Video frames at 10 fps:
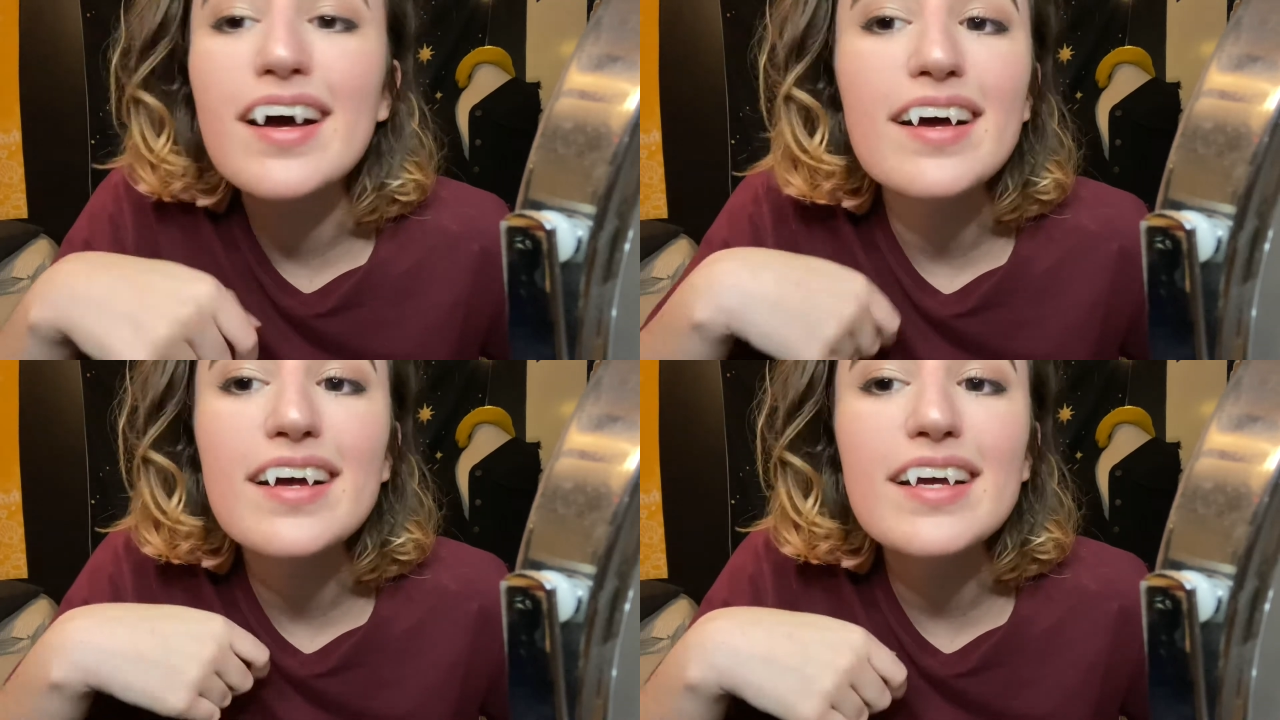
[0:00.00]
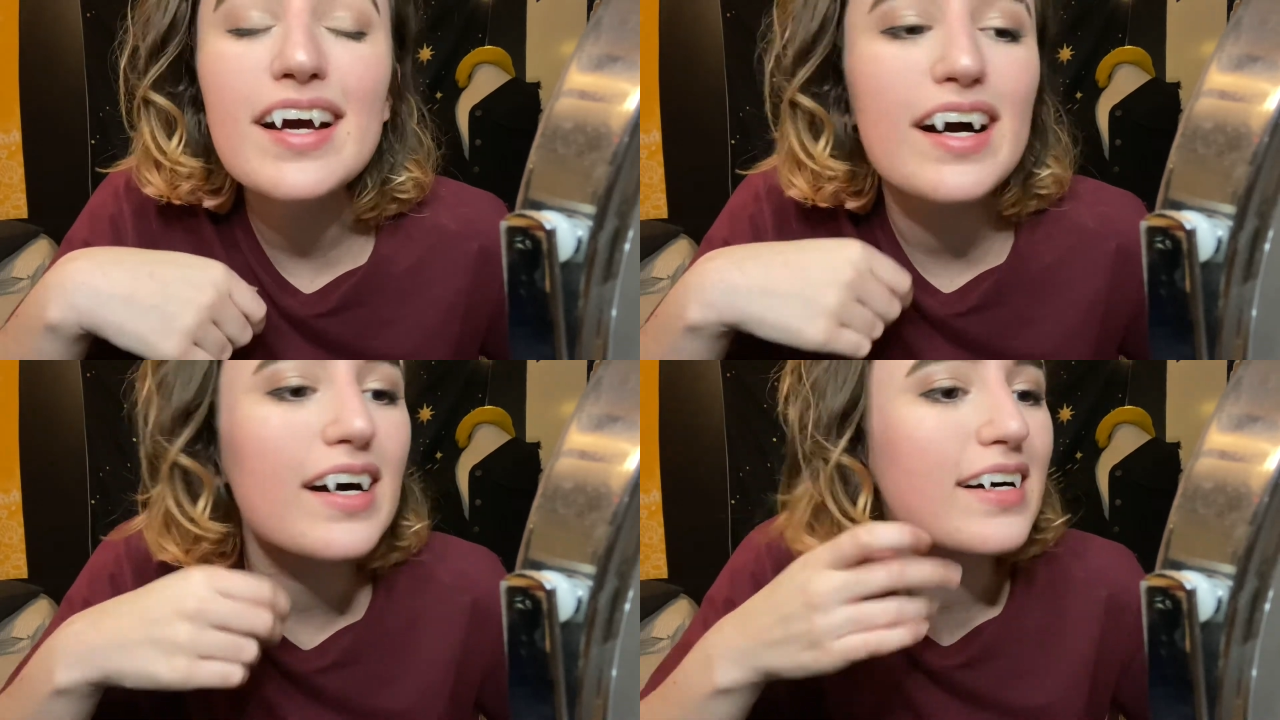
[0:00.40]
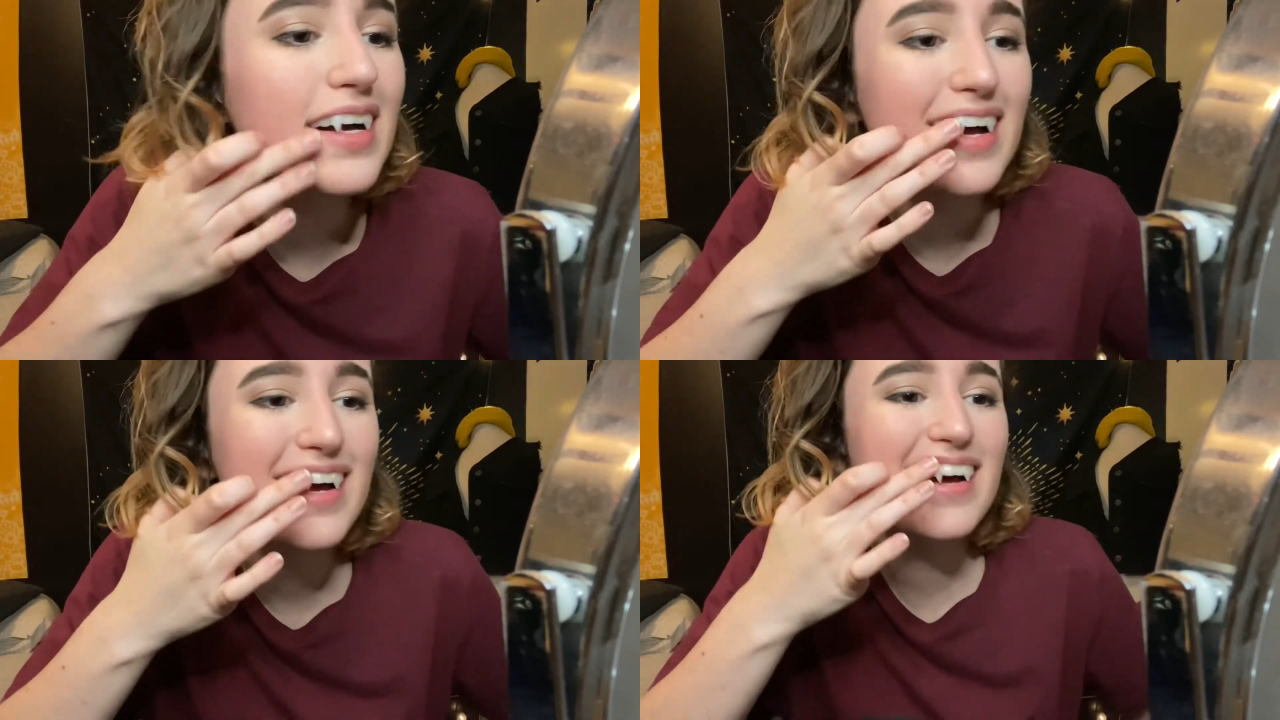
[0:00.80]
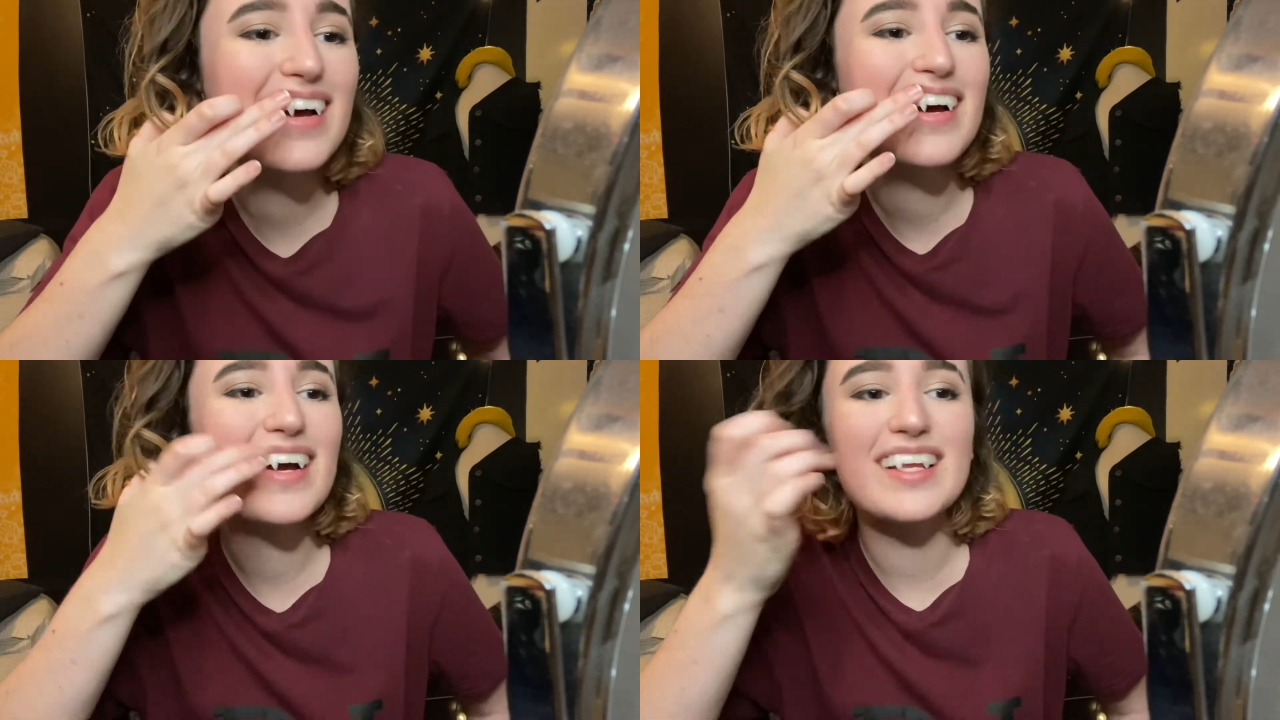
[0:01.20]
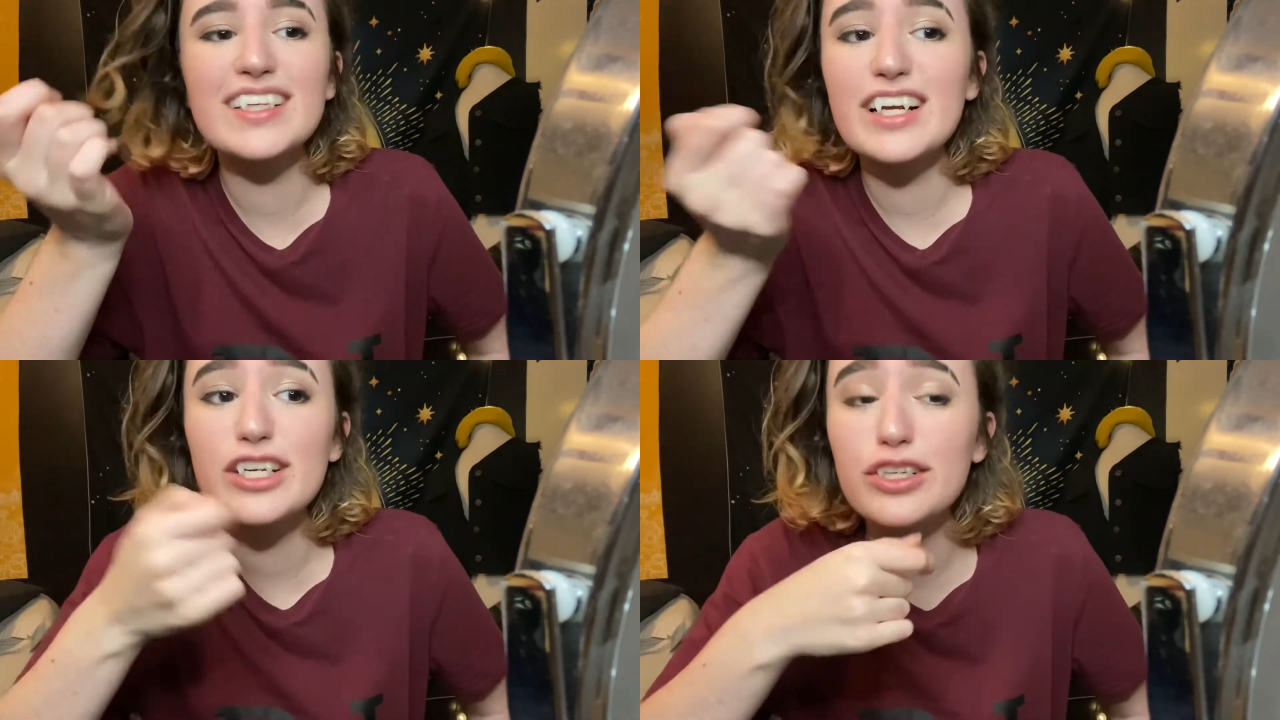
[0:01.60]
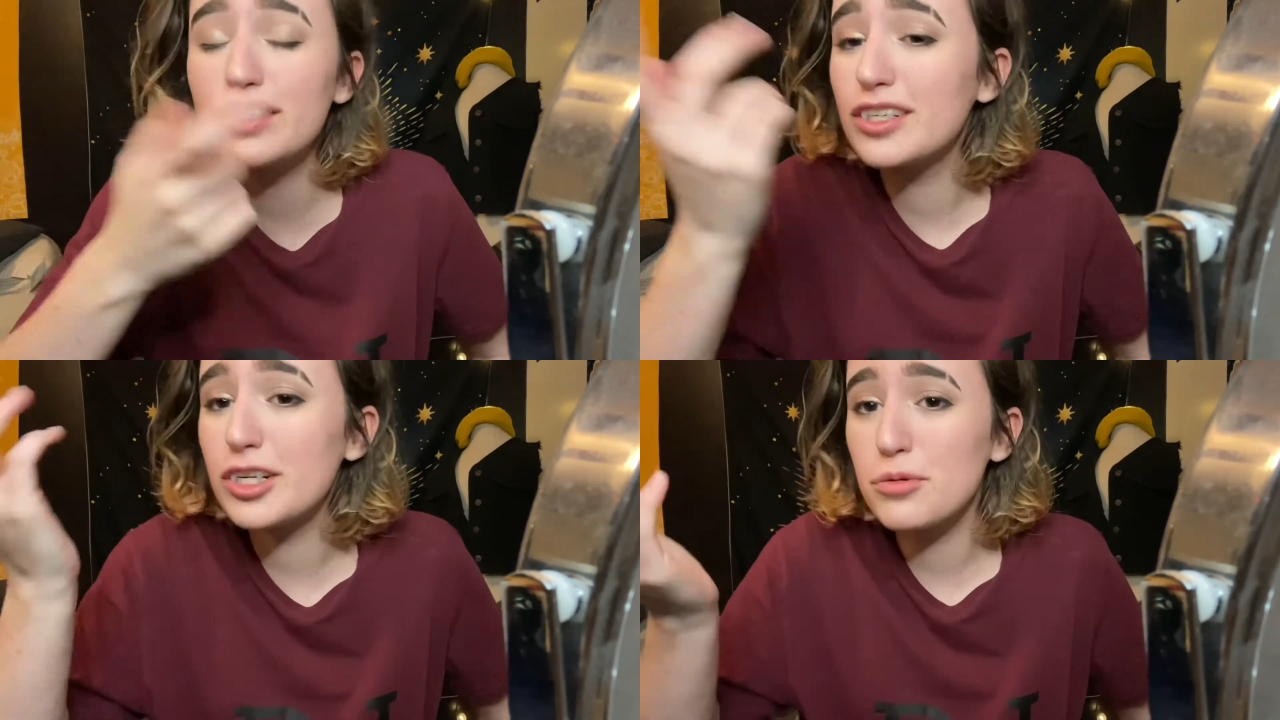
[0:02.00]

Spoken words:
yeah, it's kind of just